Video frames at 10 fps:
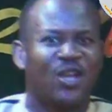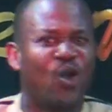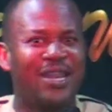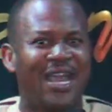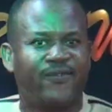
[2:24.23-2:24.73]

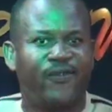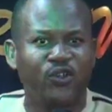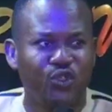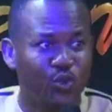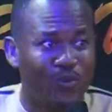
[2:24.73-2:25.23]
God has for you,
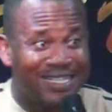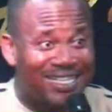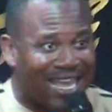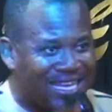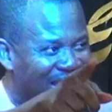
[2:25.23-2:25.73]
you will
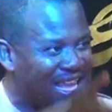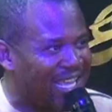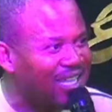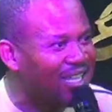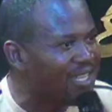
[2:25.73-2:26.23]
get there.
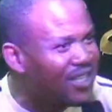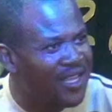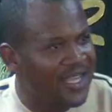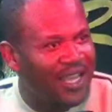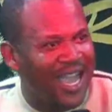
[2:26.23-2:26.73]

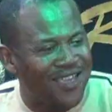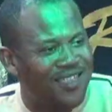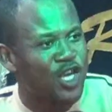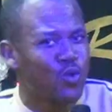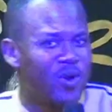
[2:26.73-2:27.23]
I
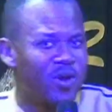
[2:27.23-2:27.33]
say you will